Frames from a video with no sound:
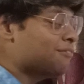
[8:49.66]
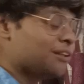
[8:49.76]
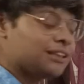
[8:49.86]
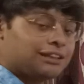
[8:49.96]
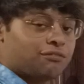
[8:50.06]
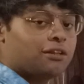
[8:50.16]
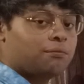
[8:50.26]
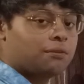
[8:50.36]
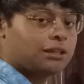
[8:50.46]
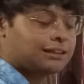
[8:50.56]
first
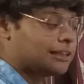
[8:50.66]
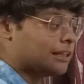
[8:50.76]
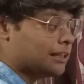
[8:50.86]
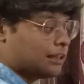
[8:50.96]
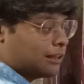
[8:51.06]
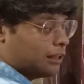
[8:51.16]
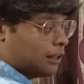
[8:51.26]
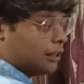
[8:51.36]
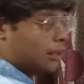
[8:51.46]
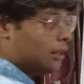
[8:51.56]
verb is the
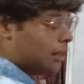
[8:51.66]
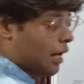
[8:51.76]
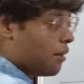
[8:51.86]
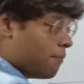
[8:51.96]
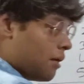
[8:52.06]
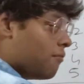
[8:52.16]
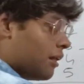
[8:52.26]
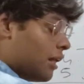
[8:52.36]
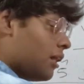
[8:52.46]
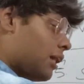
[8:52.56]
helping
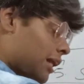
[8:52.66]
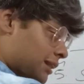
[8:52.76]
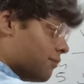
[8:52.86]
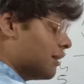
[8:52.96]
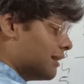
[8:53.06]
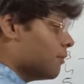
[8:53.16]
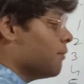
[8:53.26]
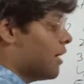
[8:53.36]
one and the next one is the